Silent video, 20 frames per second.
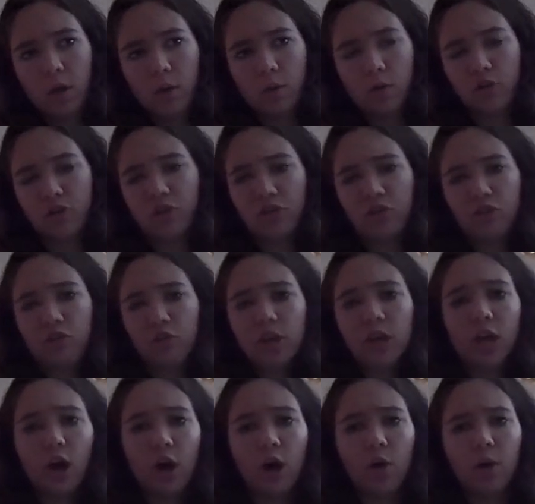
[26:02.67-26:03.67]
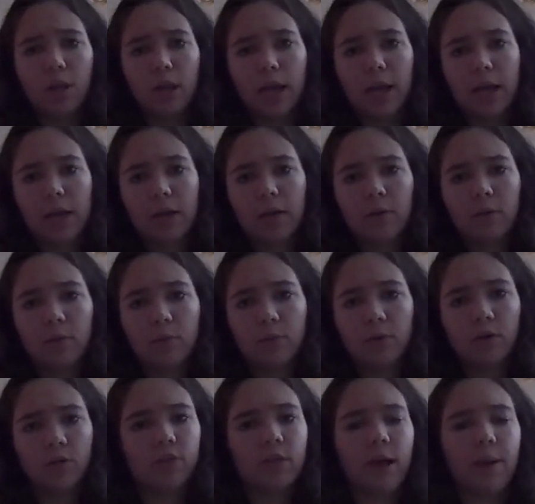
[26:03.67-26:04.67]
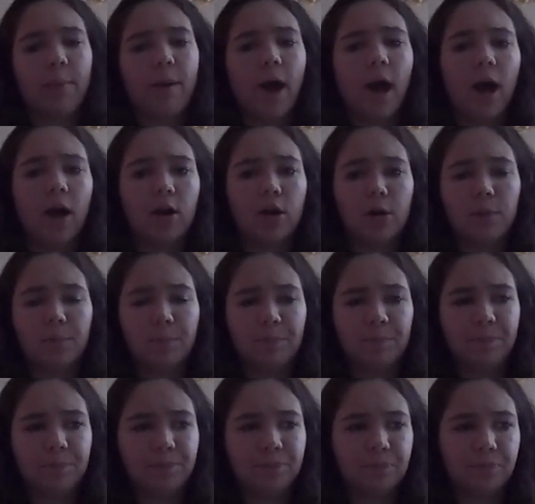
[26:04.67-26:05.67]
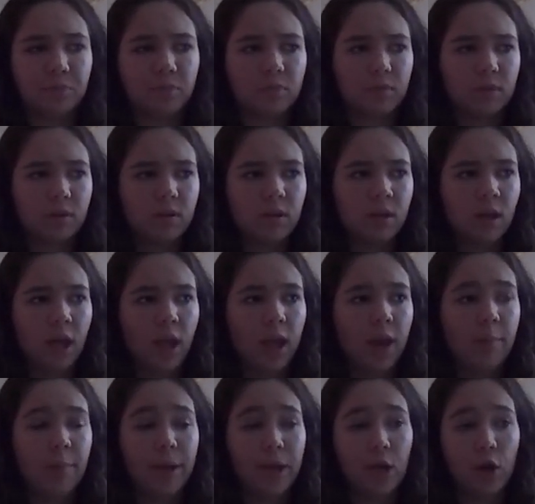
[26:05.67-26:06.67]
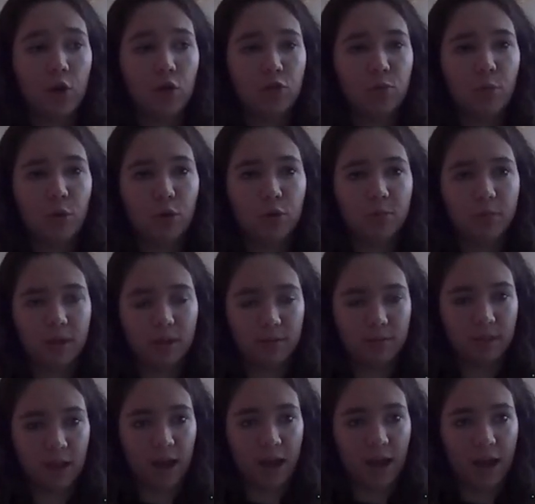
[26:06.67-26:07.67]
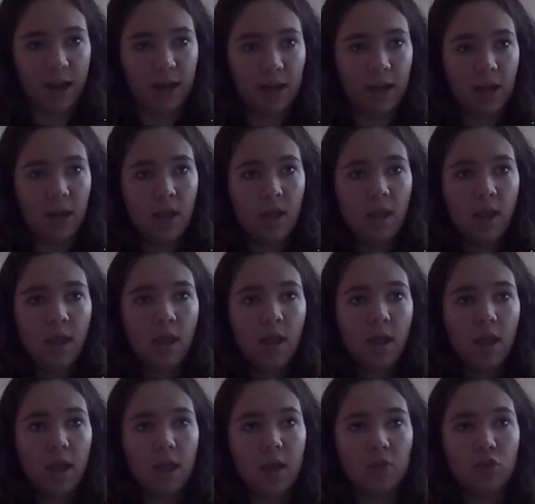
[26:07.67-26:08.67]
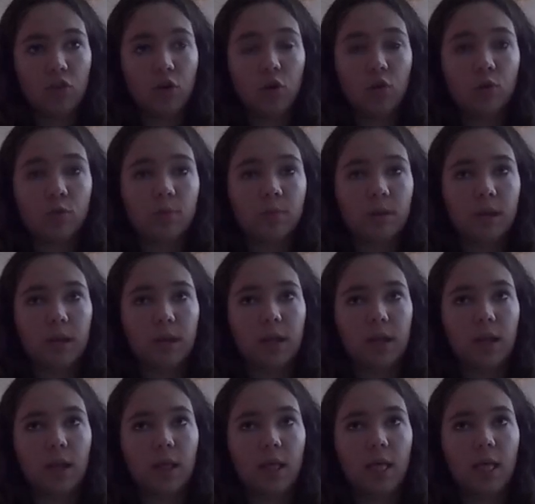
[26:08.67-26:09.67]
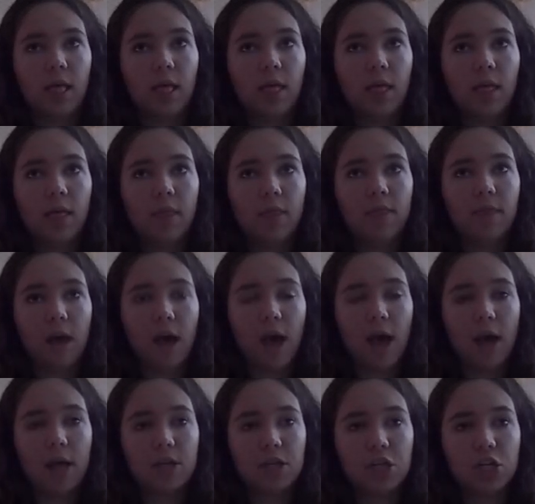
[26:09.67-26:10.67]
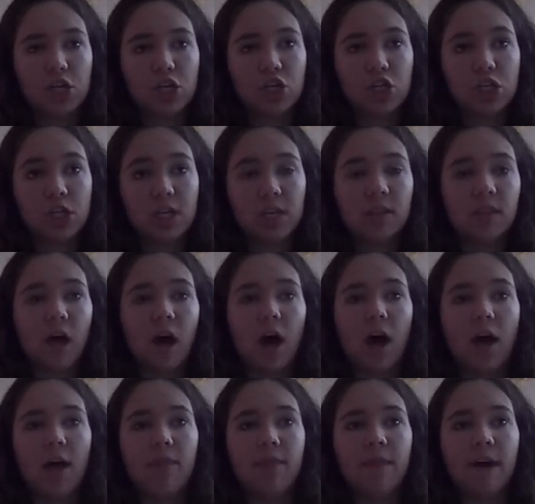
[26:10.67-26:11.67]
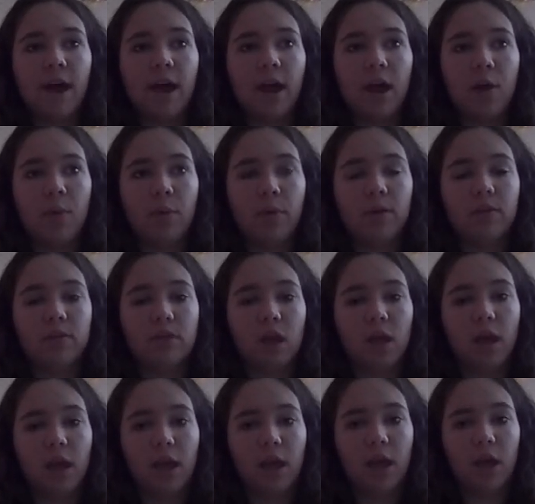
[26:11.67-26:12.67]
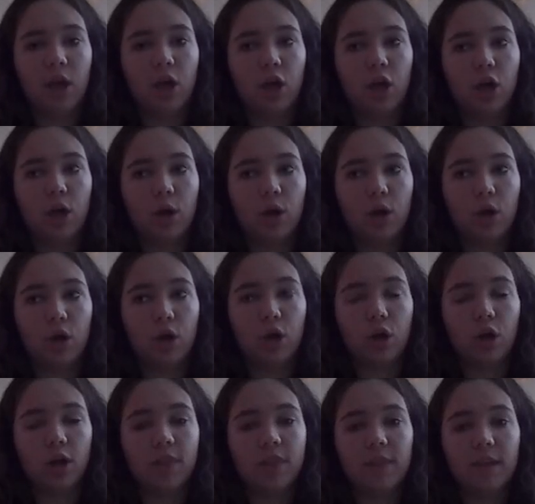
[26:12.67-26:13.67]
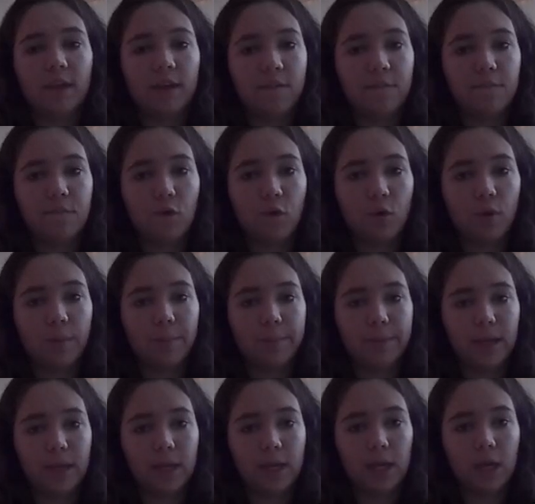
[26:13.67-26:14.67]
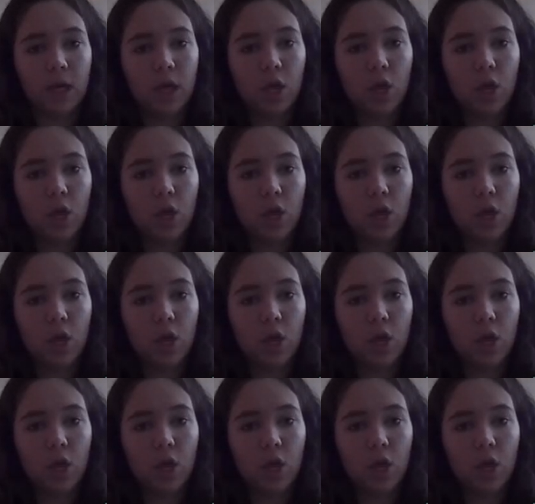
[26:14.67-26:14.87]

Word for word: where should she go? Like, where's that pattern? And my coach pulled me aside and told me that she thought that it was a good thing for me